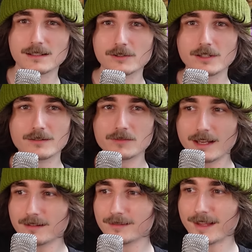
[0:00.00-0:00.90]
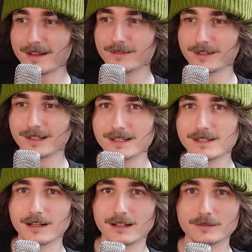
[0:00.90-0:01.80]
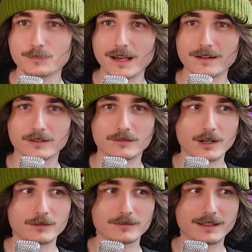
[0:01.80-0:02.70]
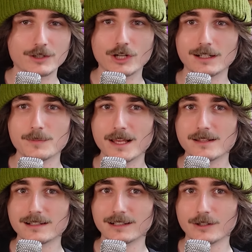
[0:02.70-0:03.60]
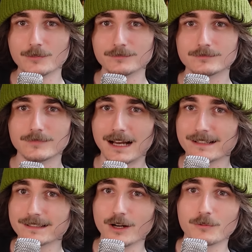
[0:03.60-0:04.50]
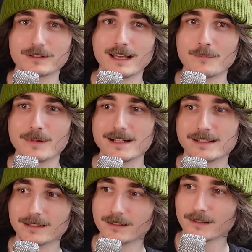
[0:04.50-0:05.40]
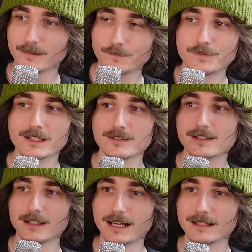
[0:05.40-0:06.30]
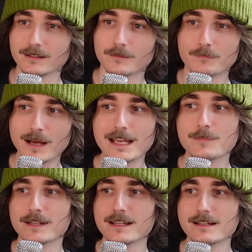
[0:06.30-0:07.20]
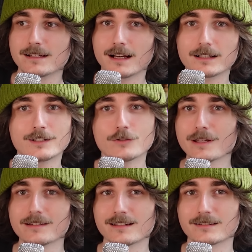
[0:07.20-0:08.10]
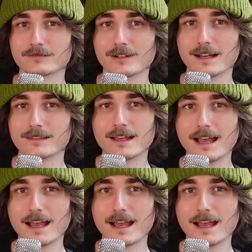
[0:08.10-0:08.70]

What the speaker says: Does the dude think that the kids are gonna be able to grow their jelly beans at home? I don't know what that means. Feels like, maybe, a human didn't write